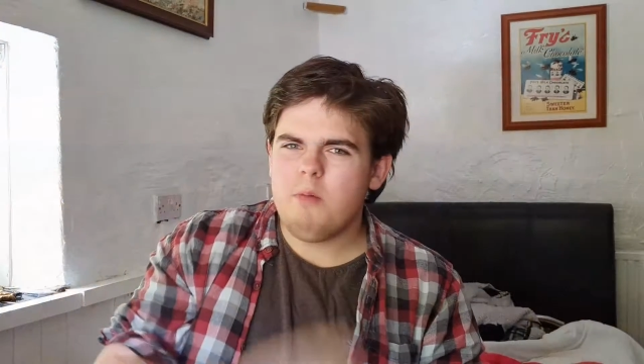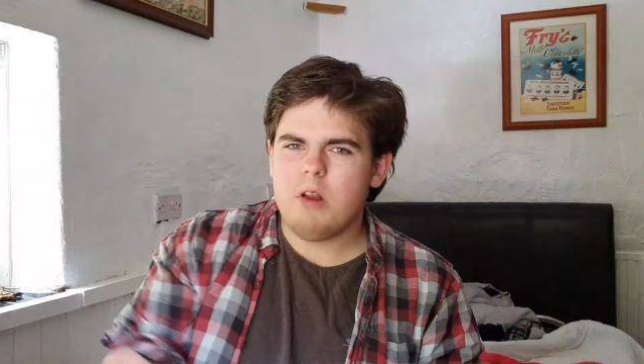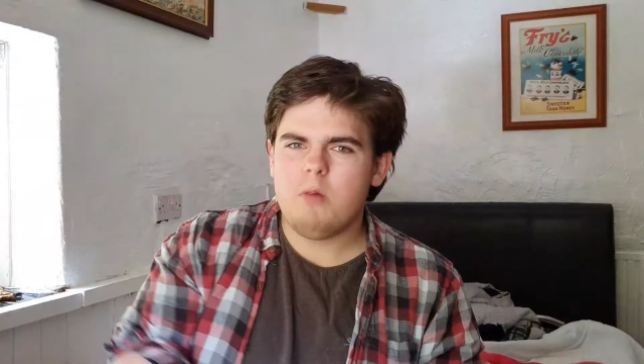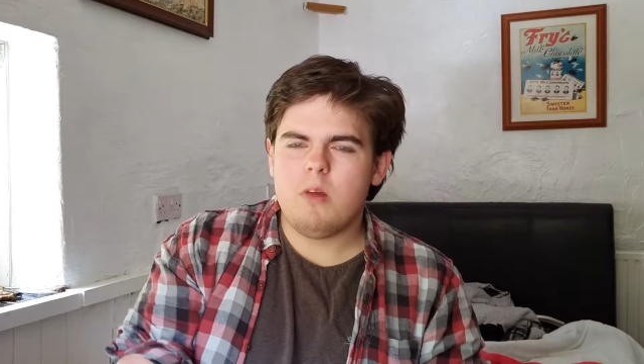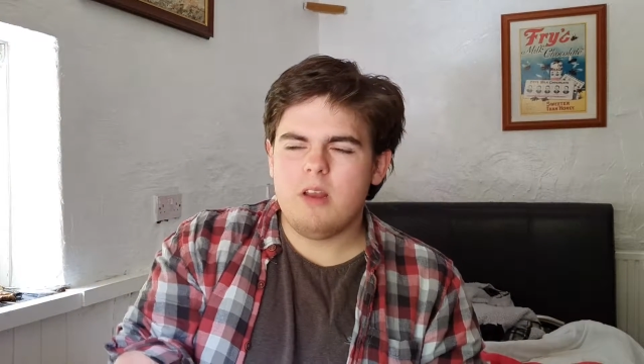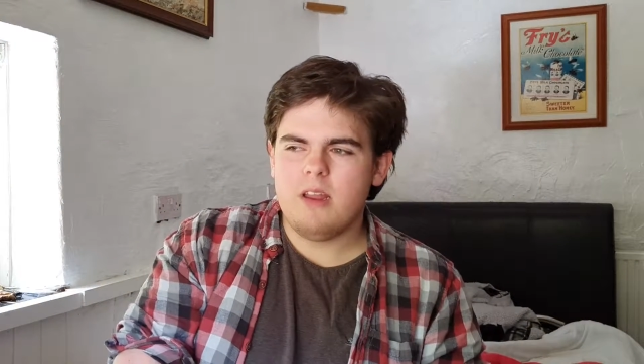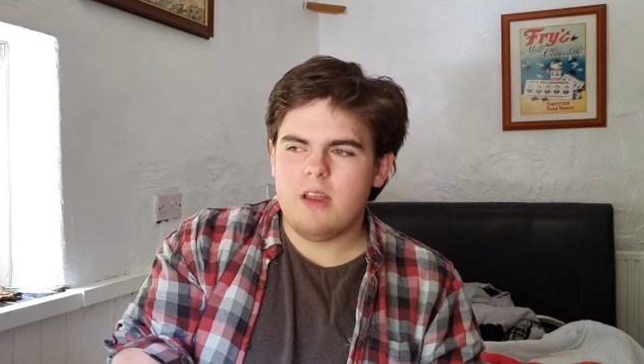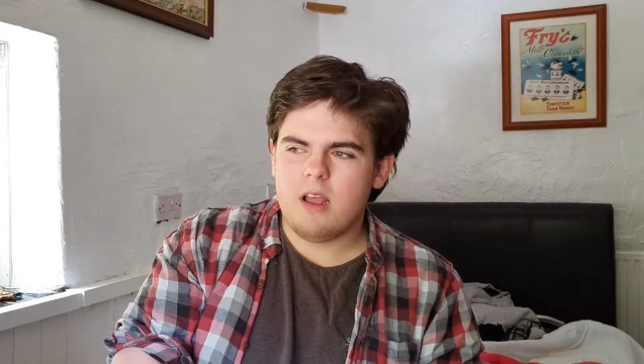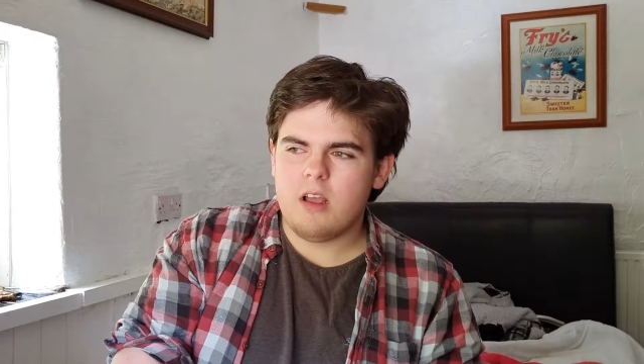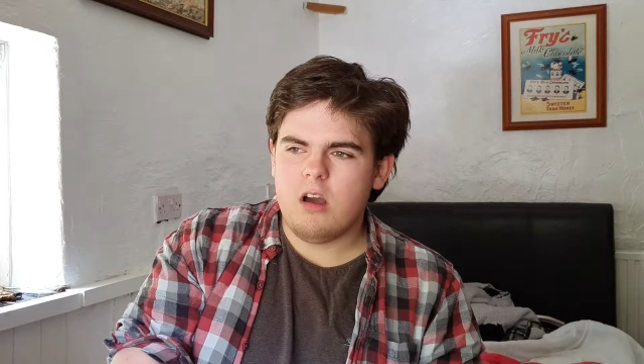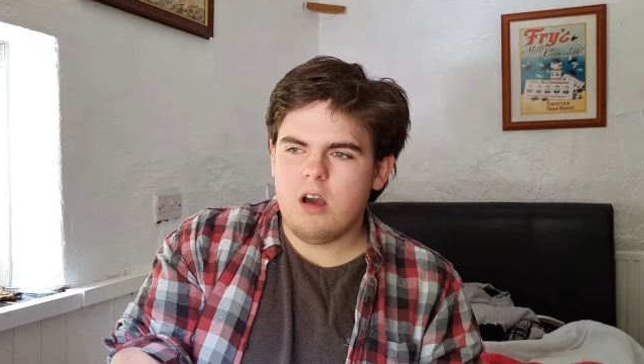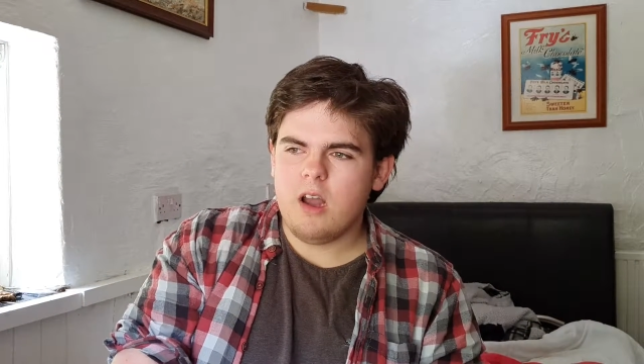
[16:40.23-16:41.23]
what I wanted. I
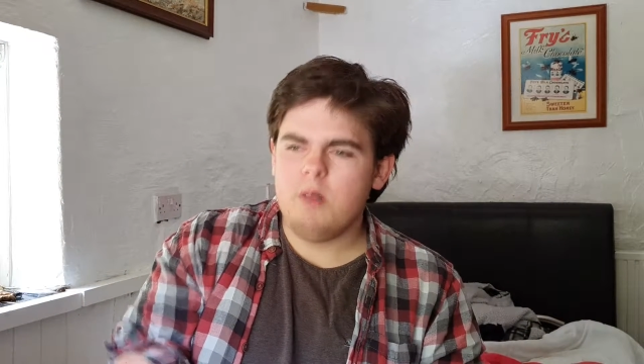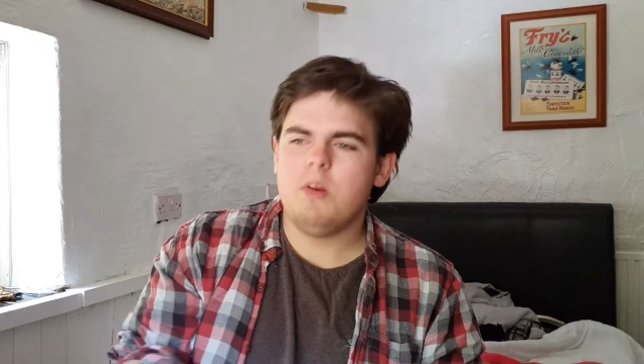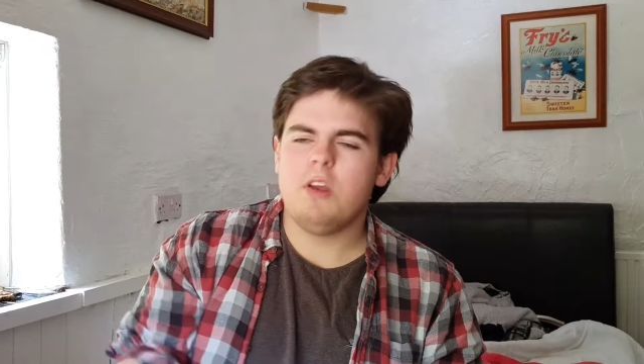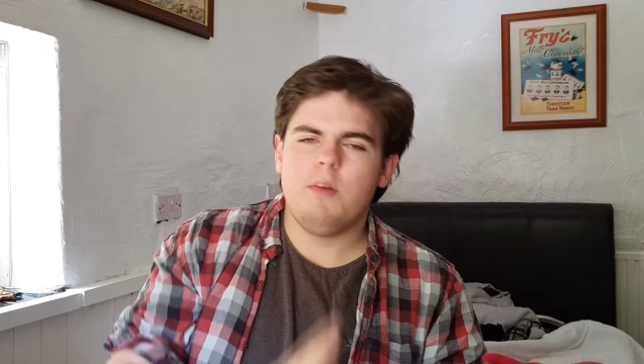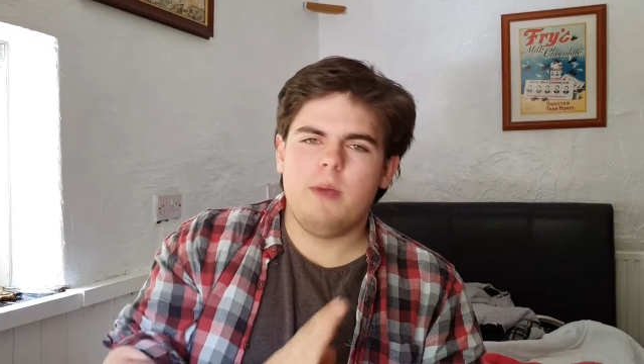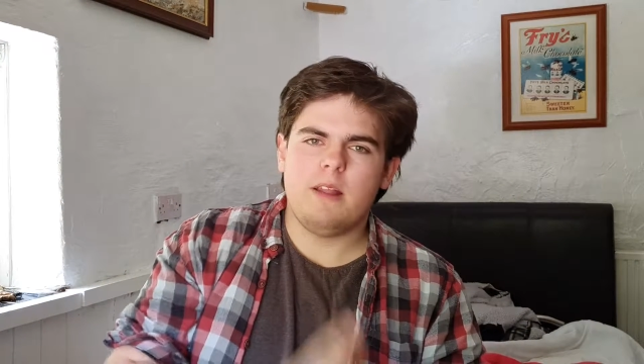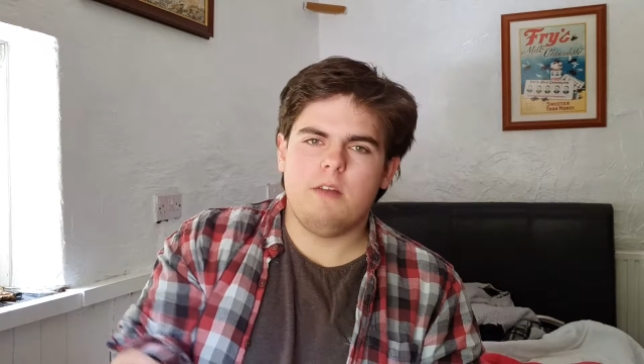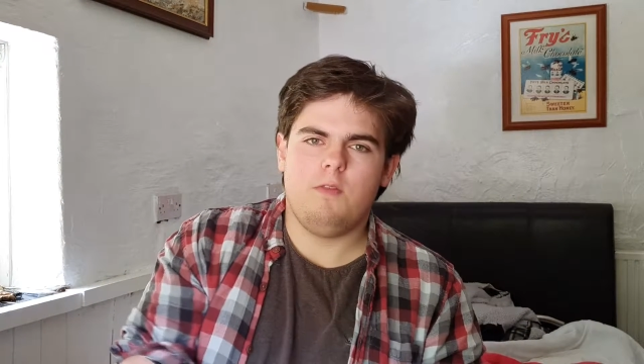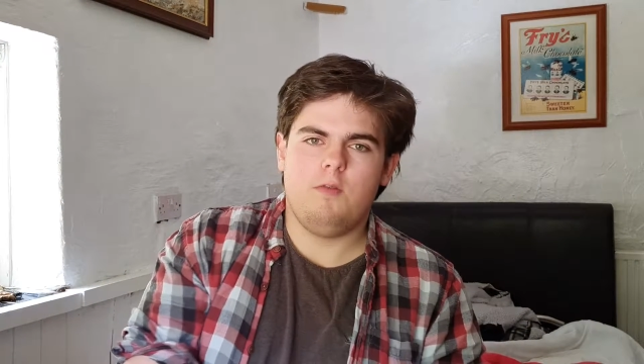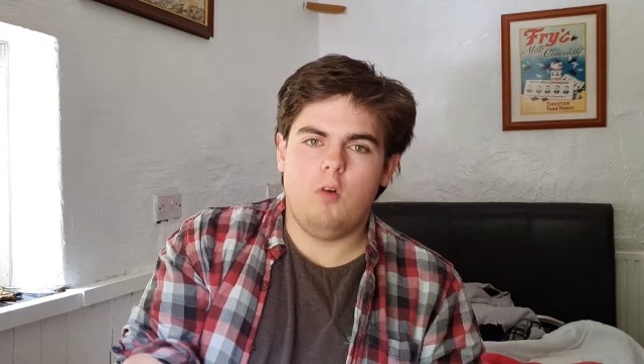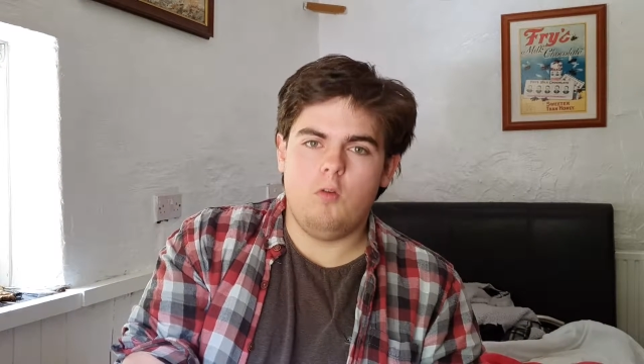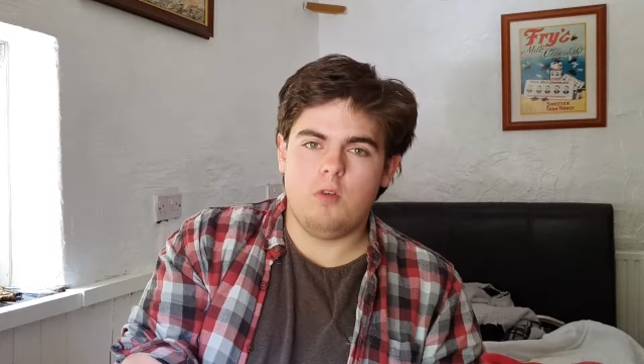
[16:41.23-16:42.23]
kind of want to go back there a
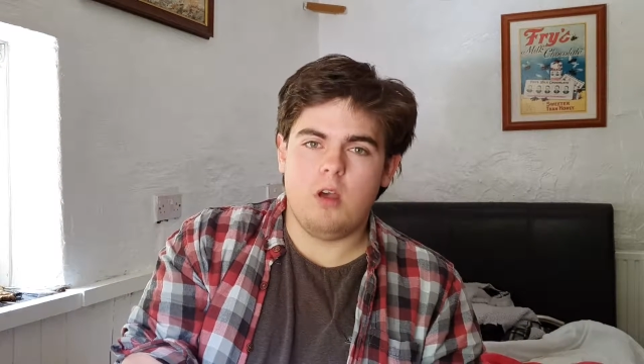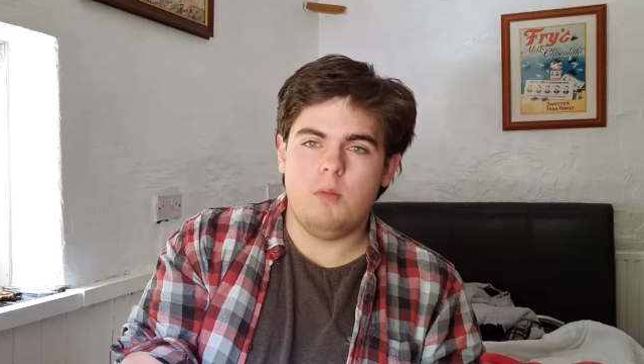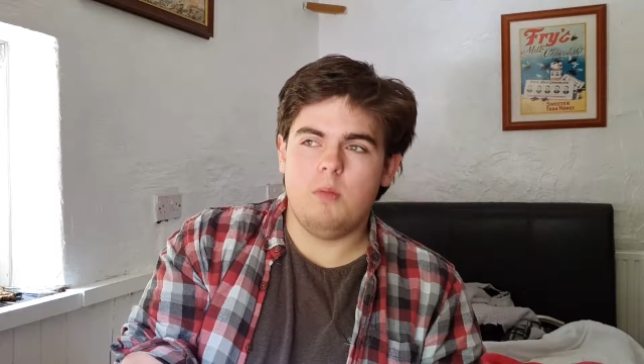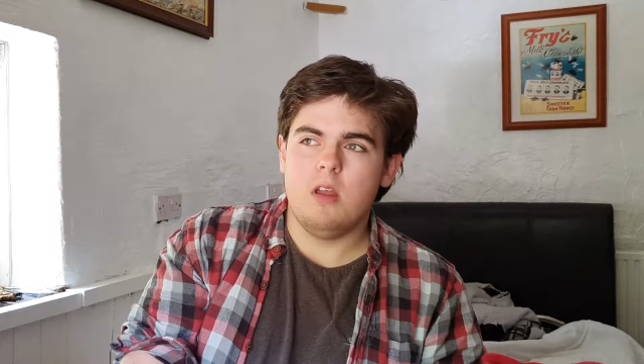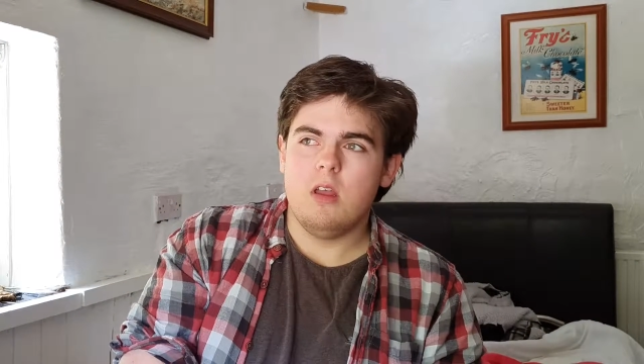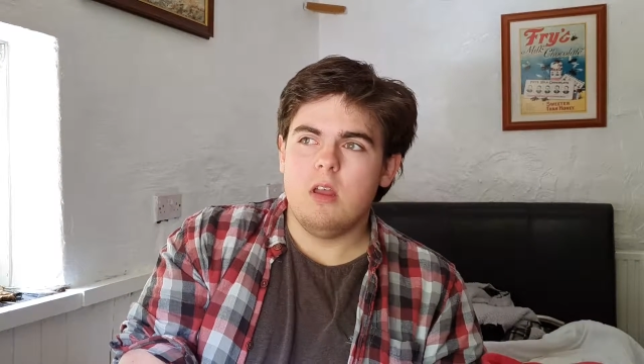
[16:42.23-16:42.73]
4th time.